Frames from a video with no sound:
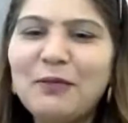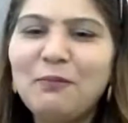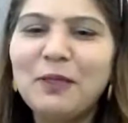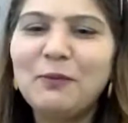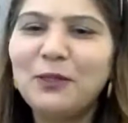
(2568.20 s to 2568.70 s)

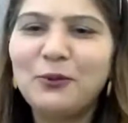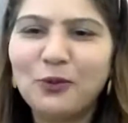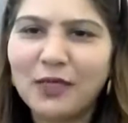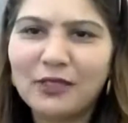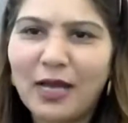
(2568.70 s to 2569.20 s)
people do
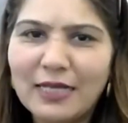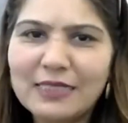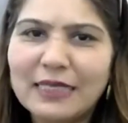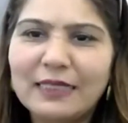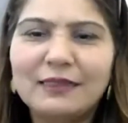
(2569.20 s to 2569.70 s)
not
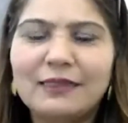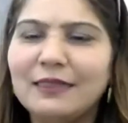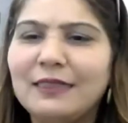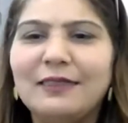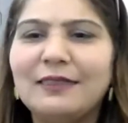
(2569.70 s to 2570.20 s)
ask
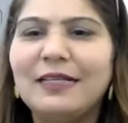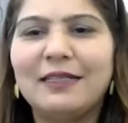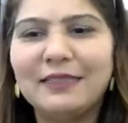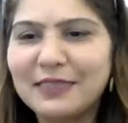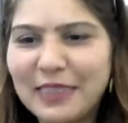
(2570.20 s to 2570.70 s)
anything, either they
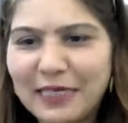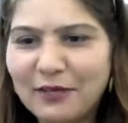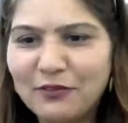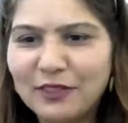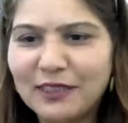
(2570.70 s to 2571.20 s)
understand
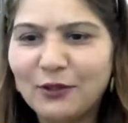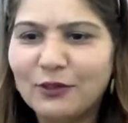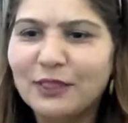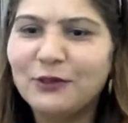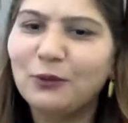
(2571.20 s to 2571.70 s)
everything or
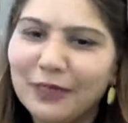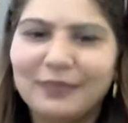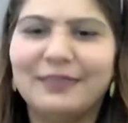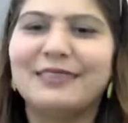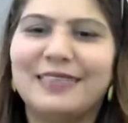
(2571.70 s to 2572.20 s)
they don't
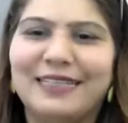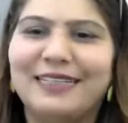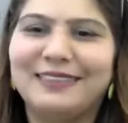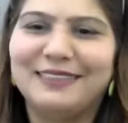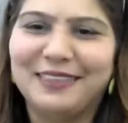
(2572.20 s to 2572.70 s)
understand
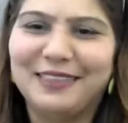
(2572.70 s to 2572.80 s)
anything.